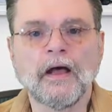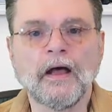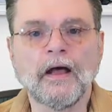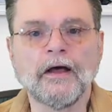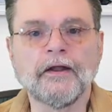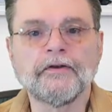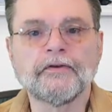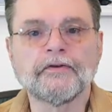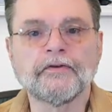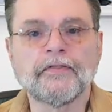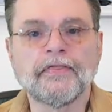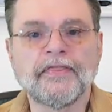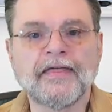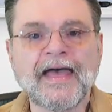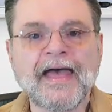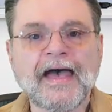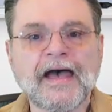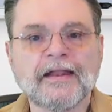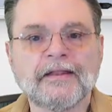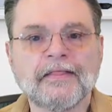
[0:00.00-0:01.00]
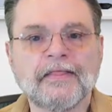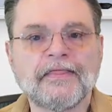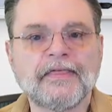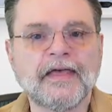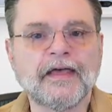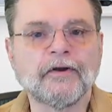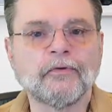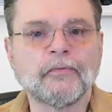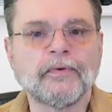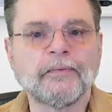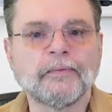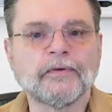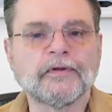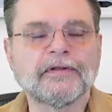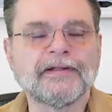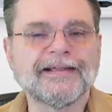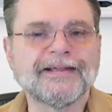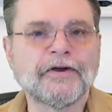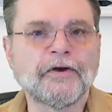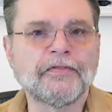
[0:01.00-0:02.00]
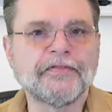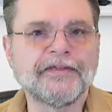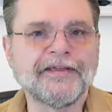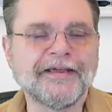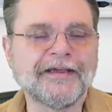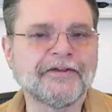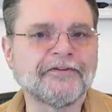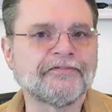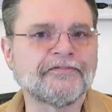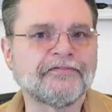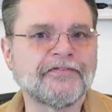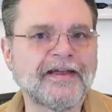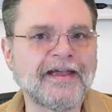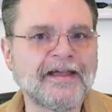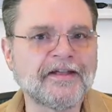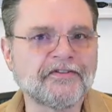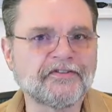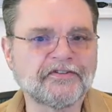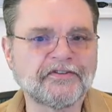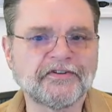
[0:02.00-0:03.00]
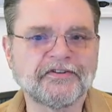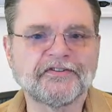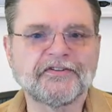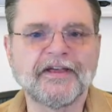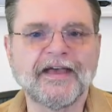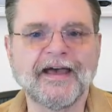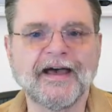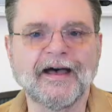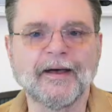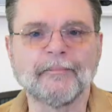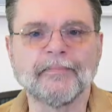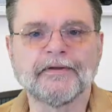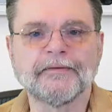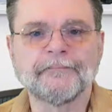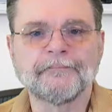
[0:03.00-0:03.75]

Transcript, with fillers: Under that, then we will click on the Advanced tab.